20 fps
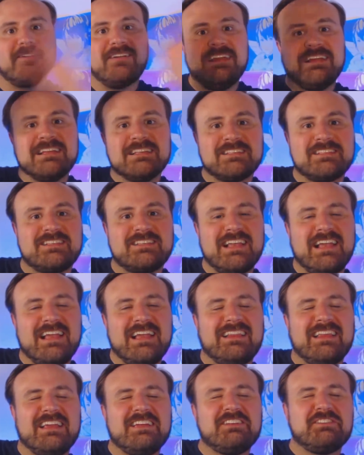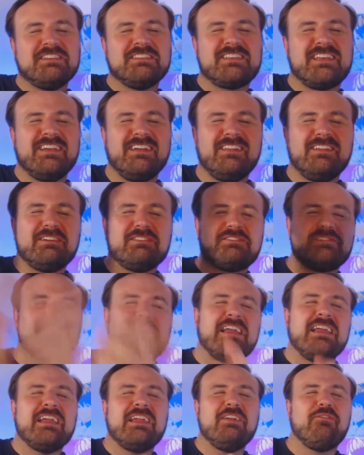Greetings and salutations,
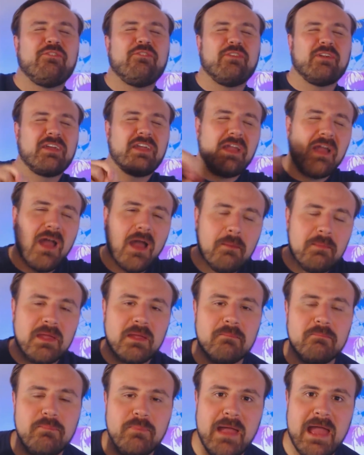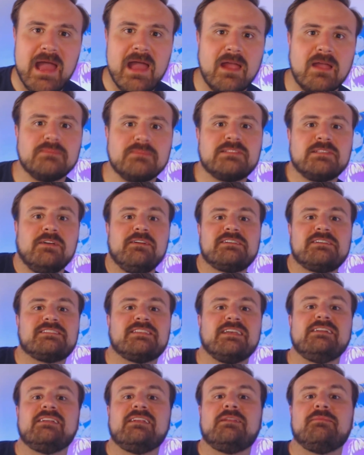killers. Thank you for coming back. I'm so
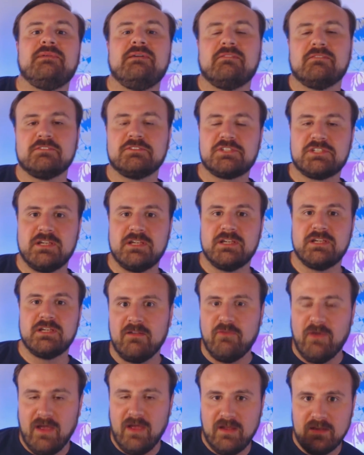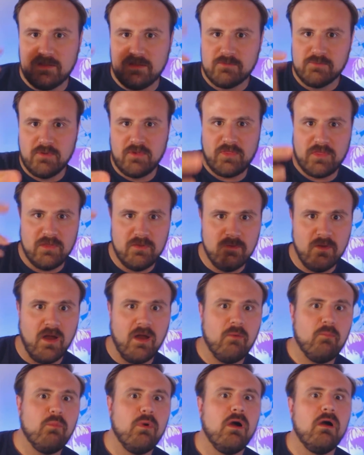excited to be able to share my findings with
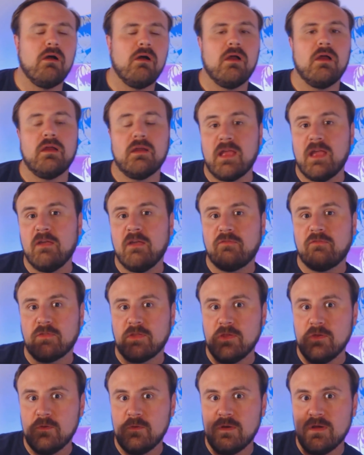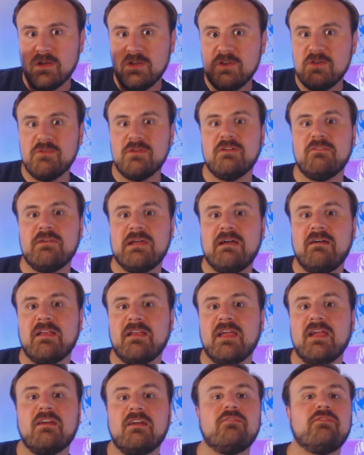you on Walhart. If you are new
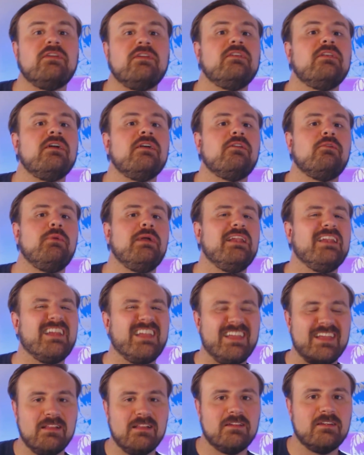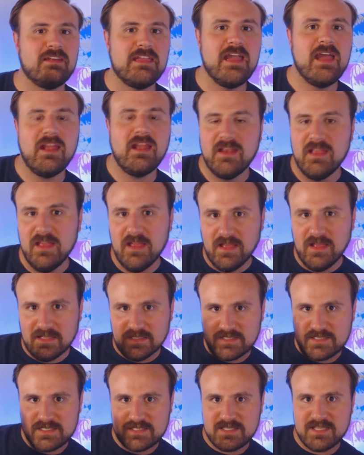around here, if you're not quite a killer yet,
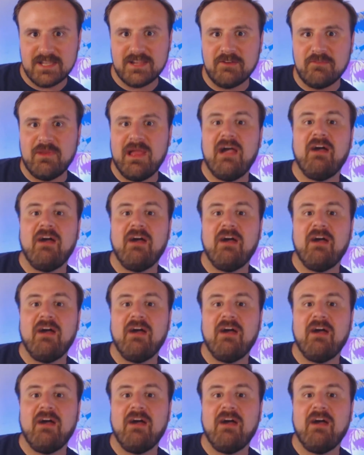stick